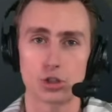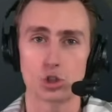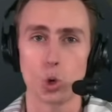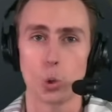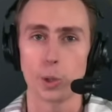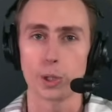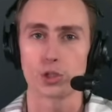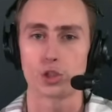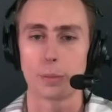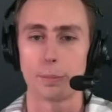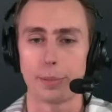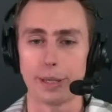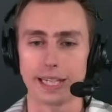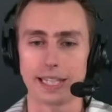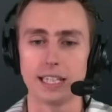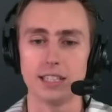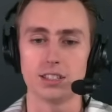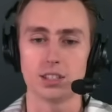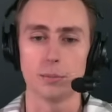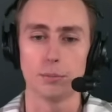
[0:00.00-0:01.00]
George
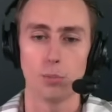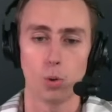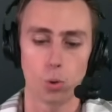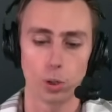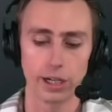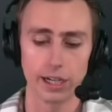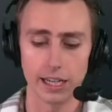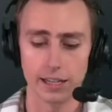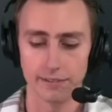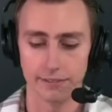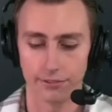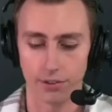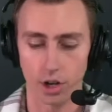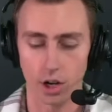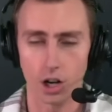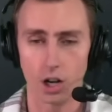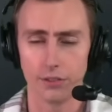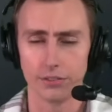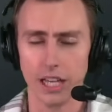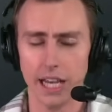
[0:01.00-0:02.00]
Pickens more
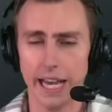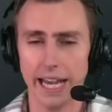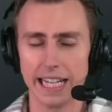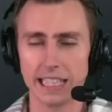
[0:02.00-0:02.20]
involved,